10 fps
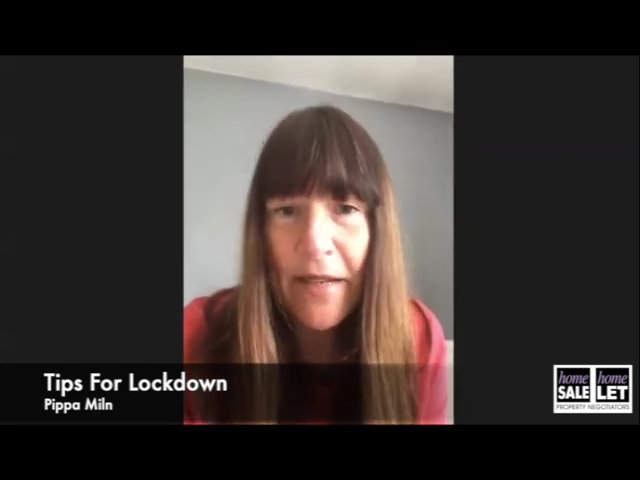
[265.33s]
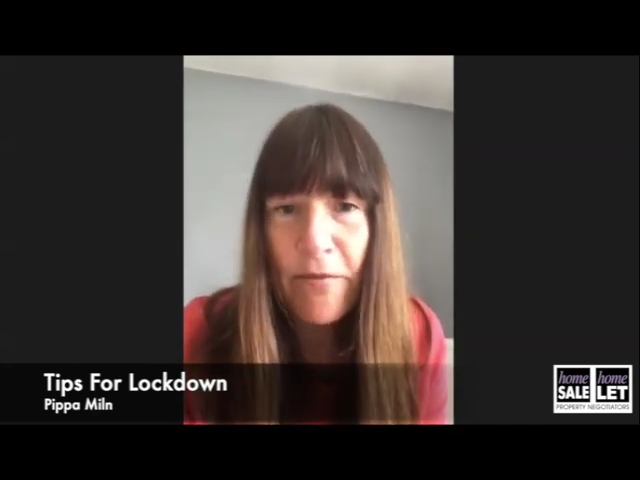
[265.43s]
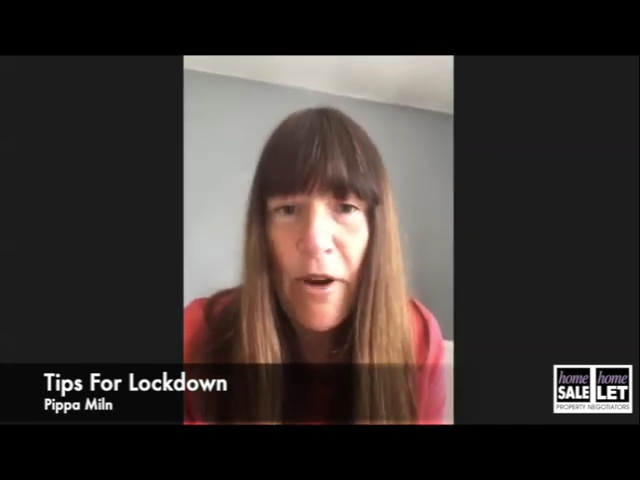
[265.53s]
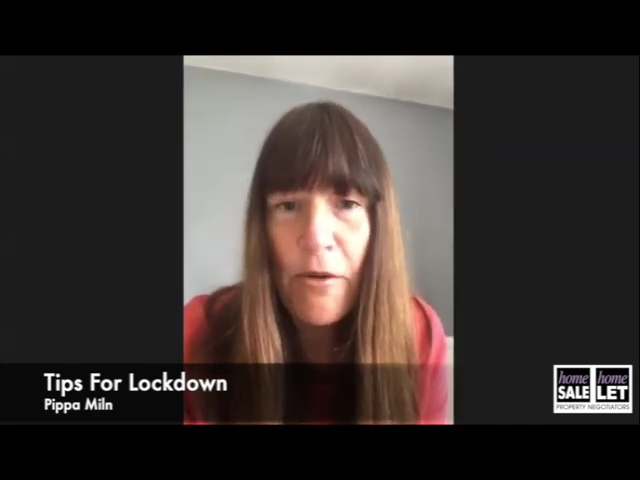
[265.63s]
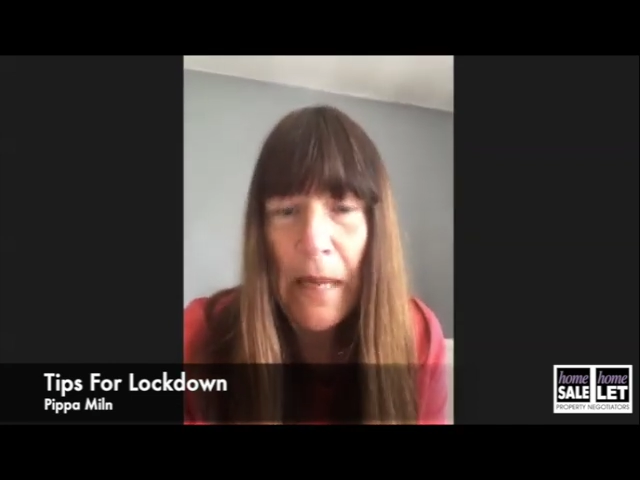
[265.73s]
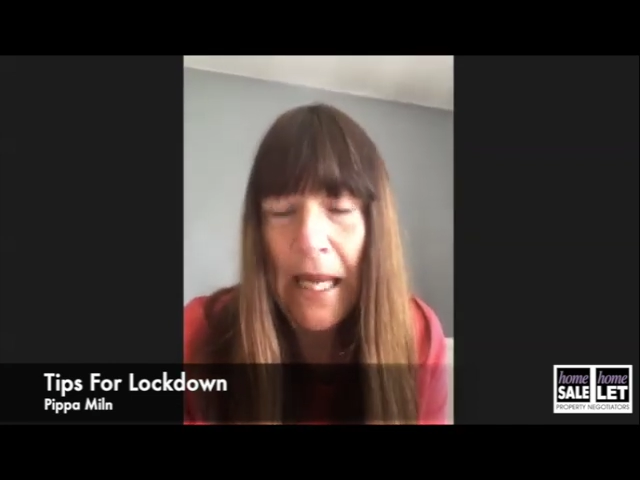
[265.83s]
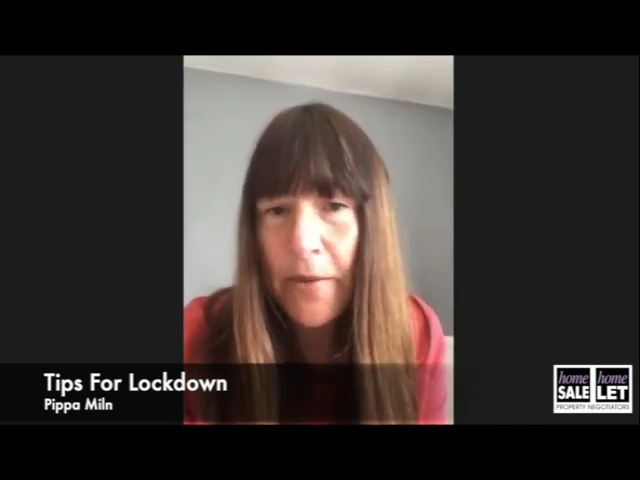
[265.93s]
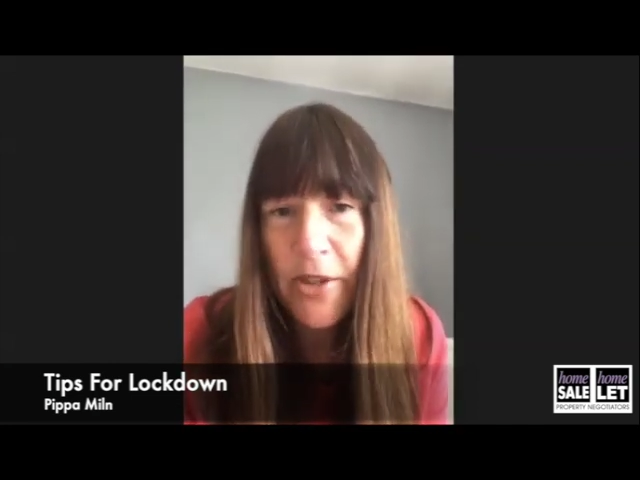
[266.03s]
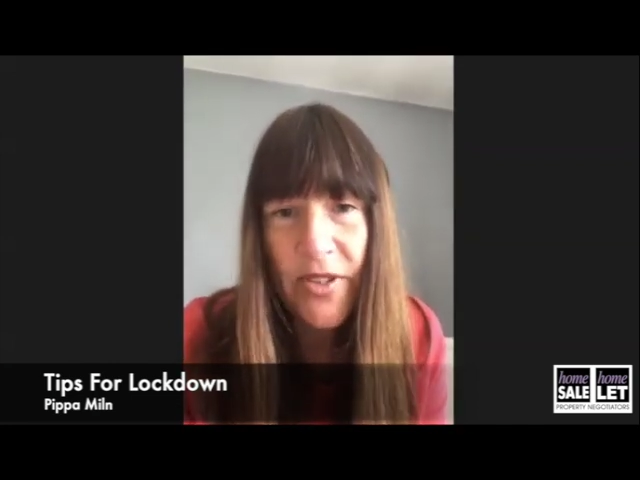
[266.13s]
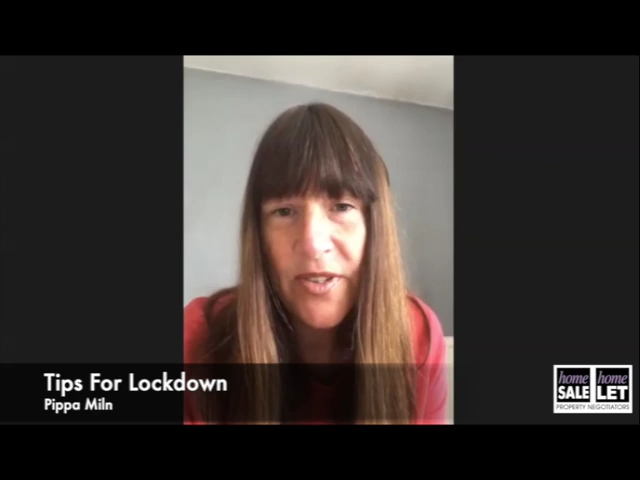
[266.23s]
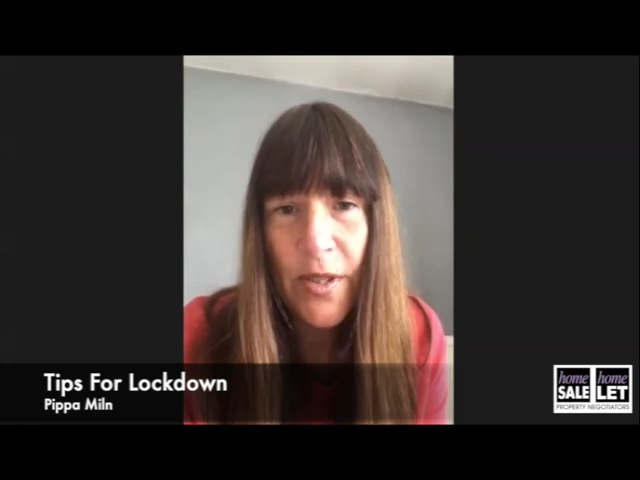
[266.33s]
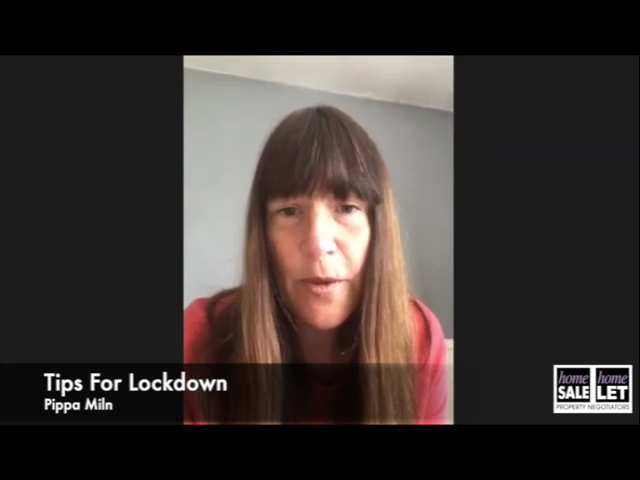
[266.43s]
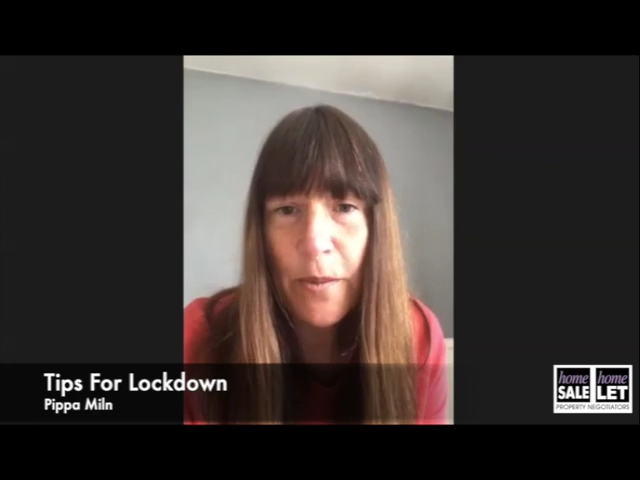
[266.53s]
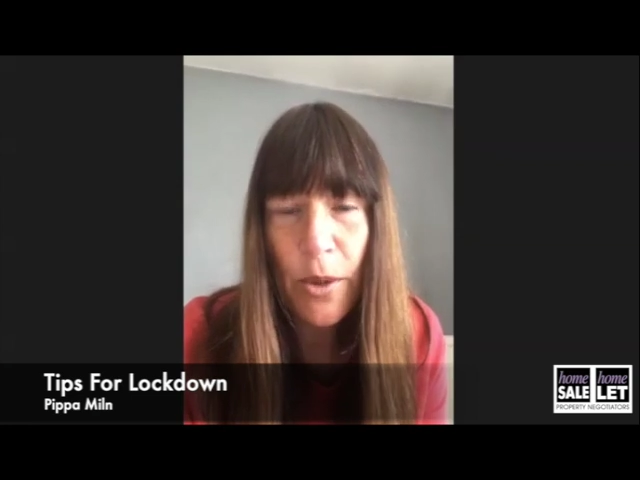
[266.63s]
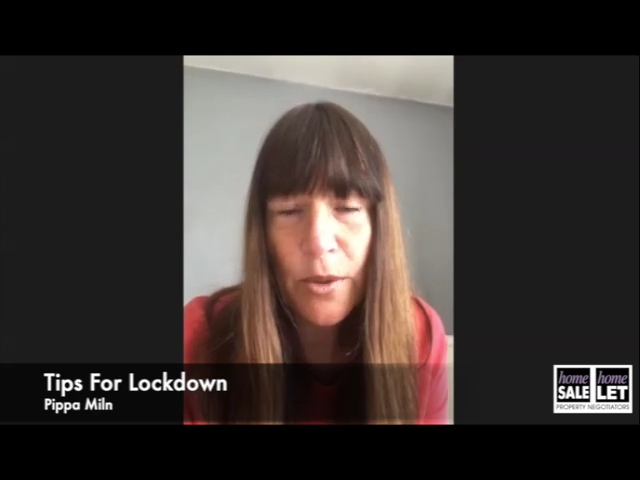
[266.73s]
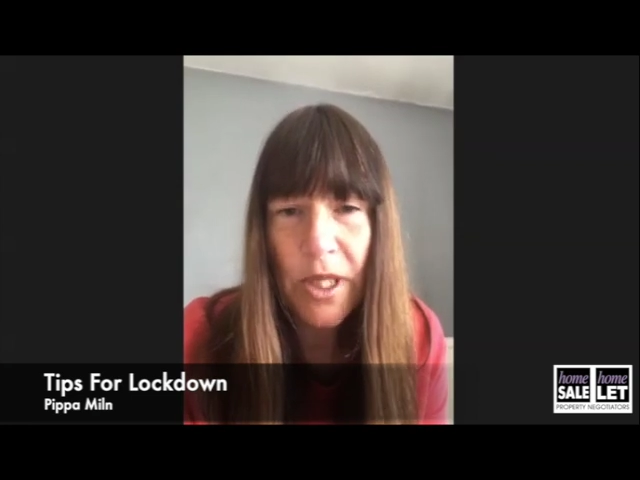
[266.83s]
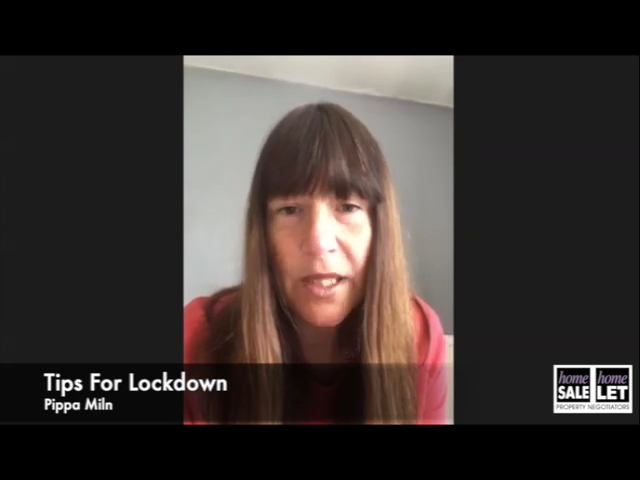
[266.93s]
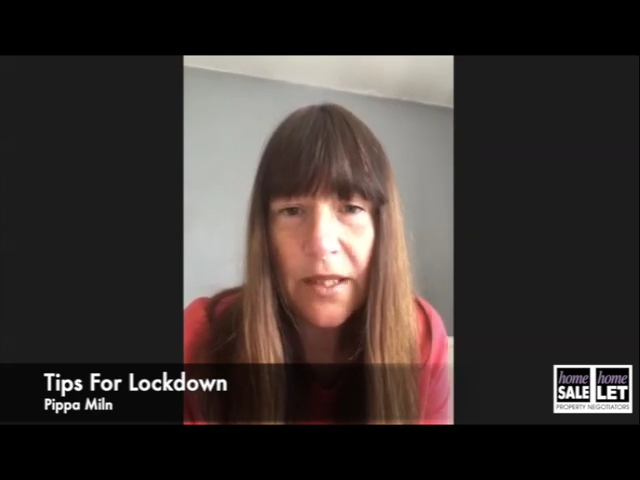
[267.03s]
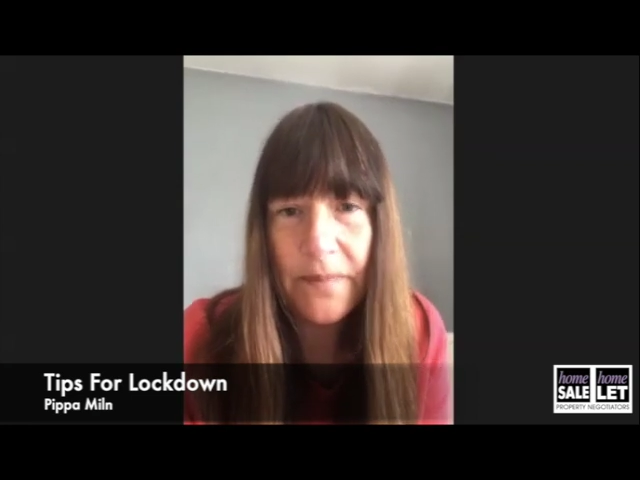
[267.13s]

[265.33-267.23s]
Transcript: and role play, which is so important.